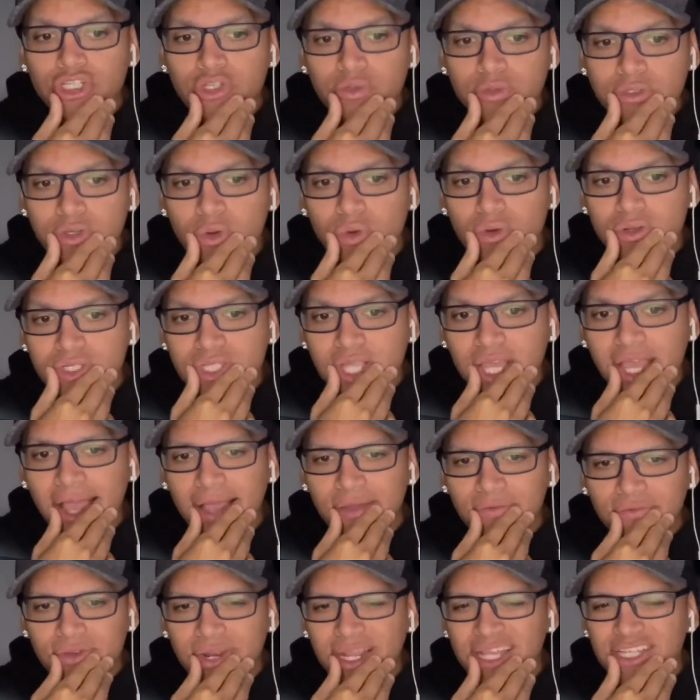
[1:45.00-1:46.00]
was gonna say. I
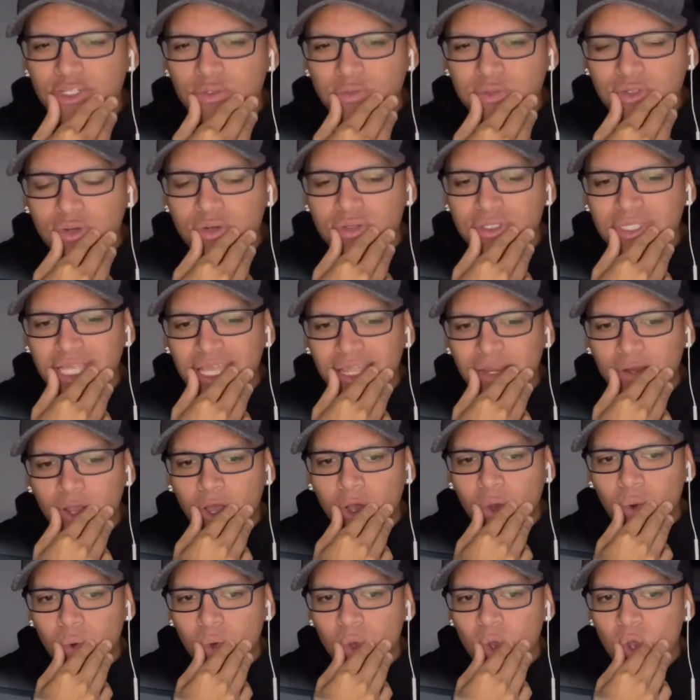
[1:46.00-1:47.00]
feel like she was gonna say
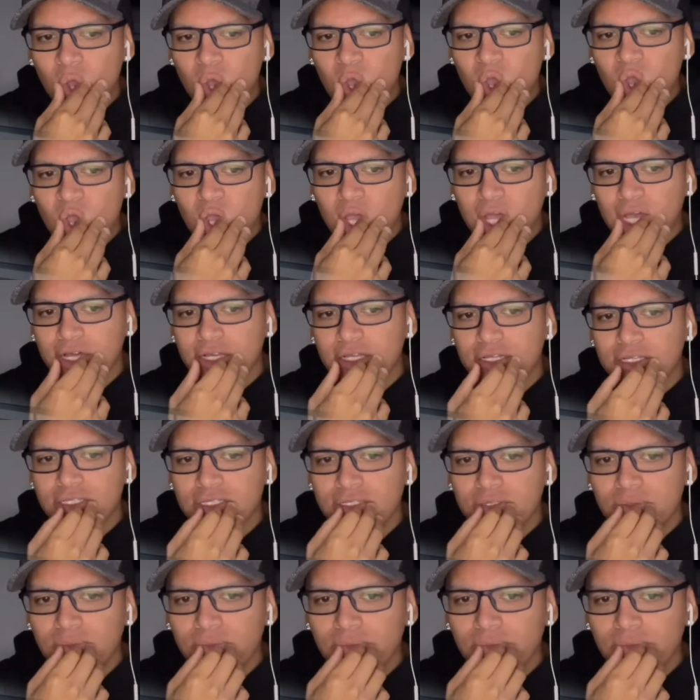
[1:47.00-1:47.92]
no, cause,